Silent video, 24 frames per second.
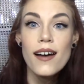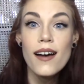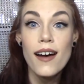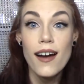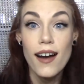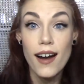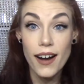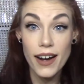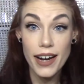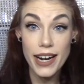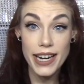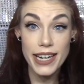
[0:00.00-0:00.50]

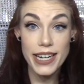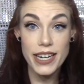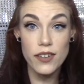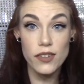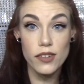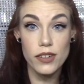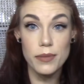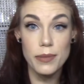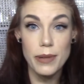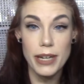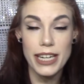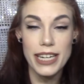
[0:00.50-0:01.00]
Alright,
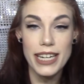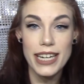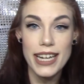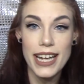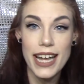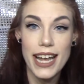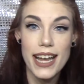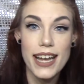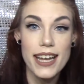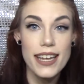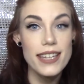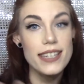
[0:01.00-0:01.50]
everybody,
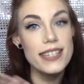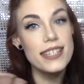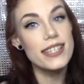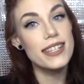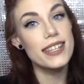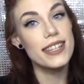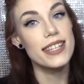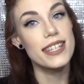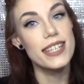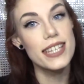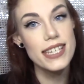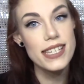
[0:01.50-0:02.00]
and
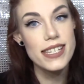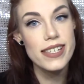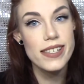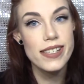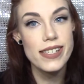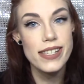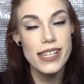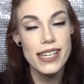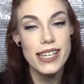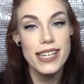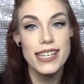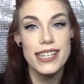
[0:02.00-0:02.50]

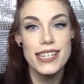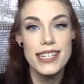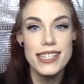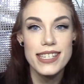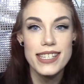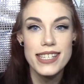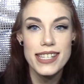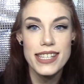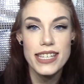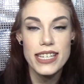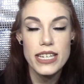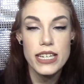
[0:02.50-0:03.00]
this
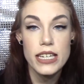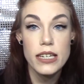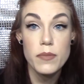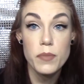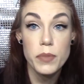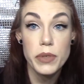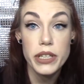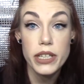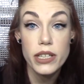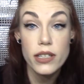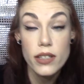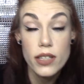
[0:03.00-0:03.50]
is the
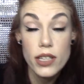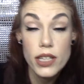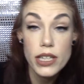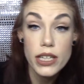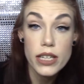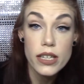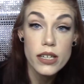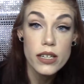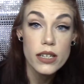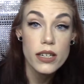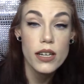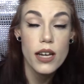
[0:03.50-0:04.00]
completed
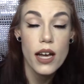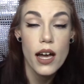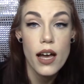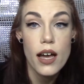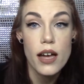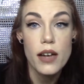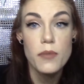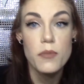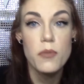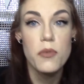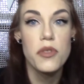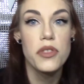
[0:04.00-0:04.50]
look.
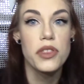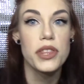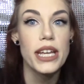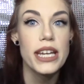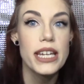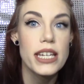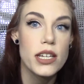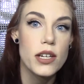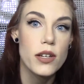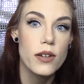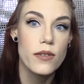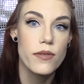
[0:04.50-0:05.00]

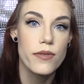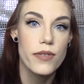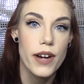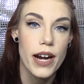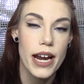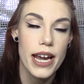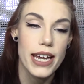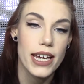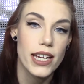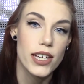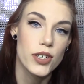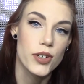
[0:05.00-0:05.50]
Thank you for
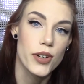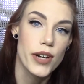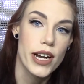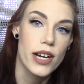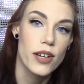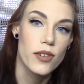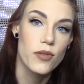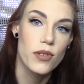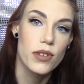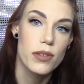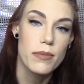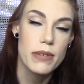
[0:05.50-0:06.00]
hanging around
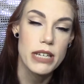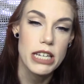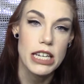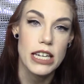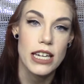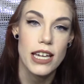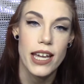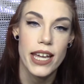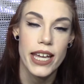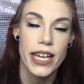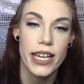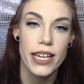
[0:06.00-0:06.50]
with
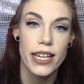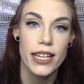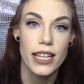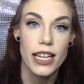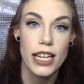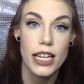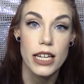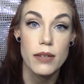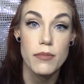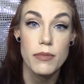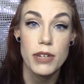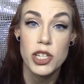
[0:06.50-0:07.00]
me and
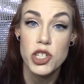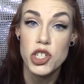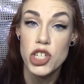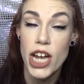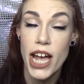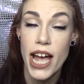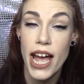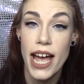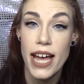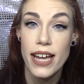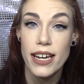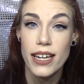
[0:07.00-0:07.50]
letting me
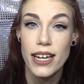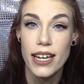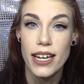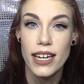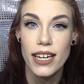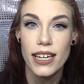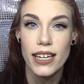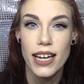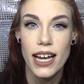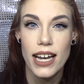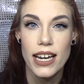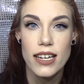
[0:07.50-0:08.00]
chat
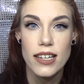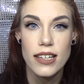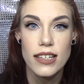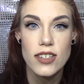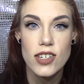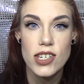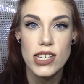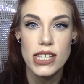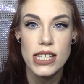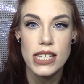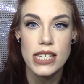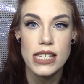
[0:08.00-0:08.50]
and kind of
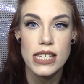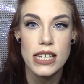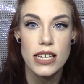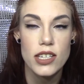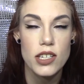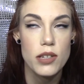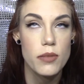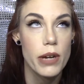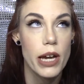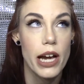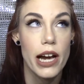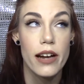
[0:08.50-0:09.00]
just listening
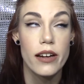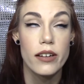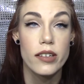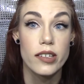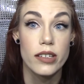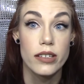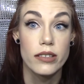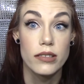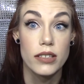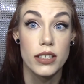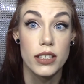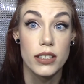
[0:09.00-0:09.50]
to me. I don't know
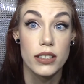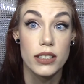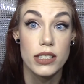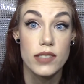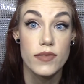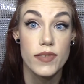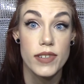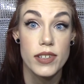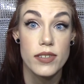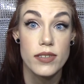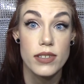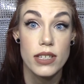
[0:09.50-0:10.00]
how long this
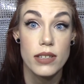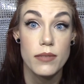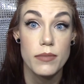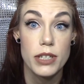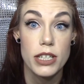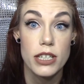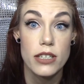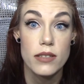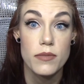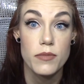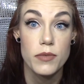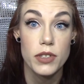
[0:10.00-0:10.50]
video is going to be
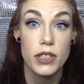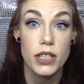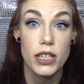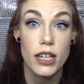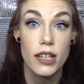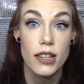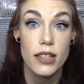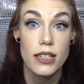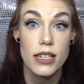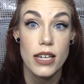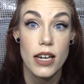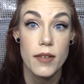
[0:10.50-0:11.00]
because I'm looking
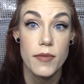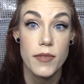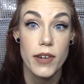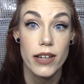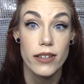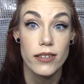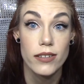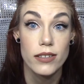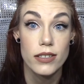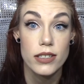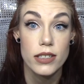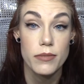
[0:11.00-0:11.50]
at the time, how
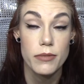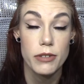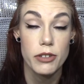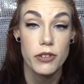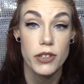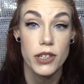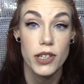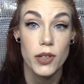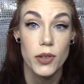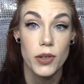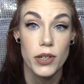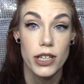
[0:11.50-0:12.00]
long it took me to
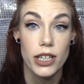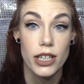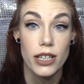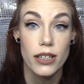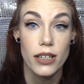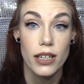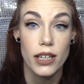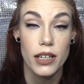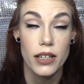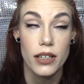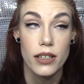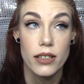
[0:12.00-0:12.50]
record it.
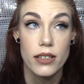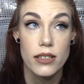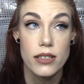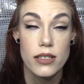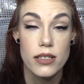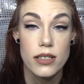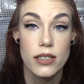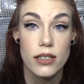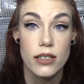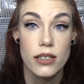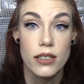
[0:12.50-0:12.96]
And